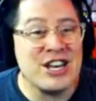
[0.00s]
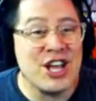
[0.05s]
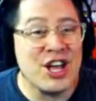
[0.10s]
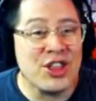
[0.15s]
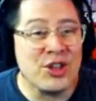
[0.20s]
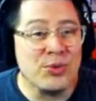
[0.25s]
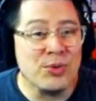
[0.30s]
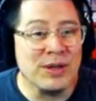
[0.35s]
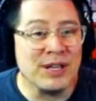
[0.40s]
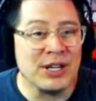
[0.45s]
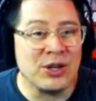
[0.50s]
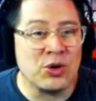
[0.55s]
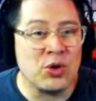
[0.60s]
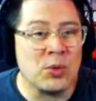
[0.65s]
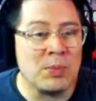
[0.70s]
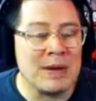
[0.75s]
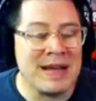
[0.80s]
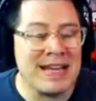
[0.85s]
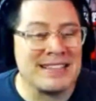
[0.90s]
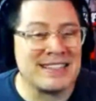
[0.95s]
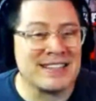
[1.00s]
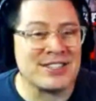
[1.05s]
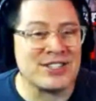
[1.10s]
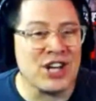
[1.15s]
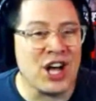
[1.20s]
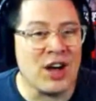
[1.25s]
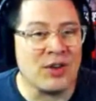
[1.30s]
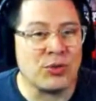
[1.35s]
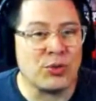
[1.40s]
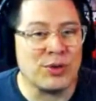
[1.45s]
Another really cool piece of
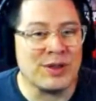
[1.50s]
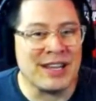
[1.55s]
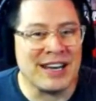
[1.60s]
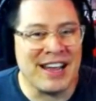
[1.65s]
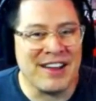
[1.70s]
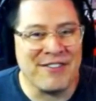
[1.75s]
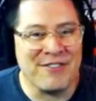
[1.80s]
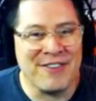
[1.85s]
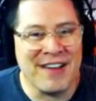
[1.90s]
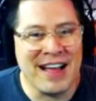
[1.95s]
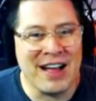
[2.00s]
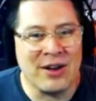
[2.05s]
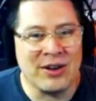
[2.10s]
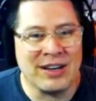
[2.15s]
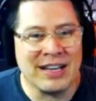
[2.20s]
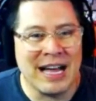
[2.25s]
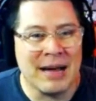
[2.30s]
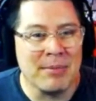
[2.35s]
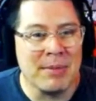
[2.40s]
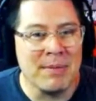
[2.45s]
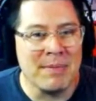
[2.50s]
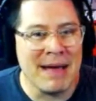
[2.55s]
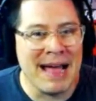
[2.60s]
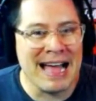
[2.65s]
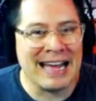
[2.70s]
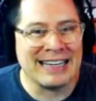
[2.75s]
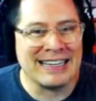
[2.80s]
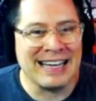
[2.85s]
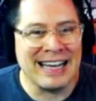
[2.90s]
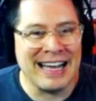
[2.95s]
software that I found, I'm a
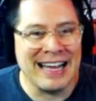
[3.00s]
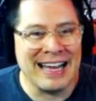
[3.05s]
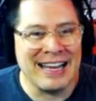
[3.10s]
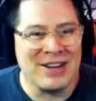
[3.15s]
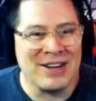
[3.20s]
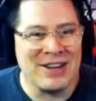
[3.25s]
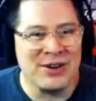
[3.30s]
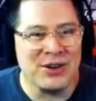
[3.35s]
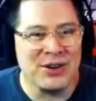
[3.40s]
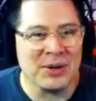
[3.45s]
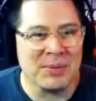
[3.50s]
Mac guy, I know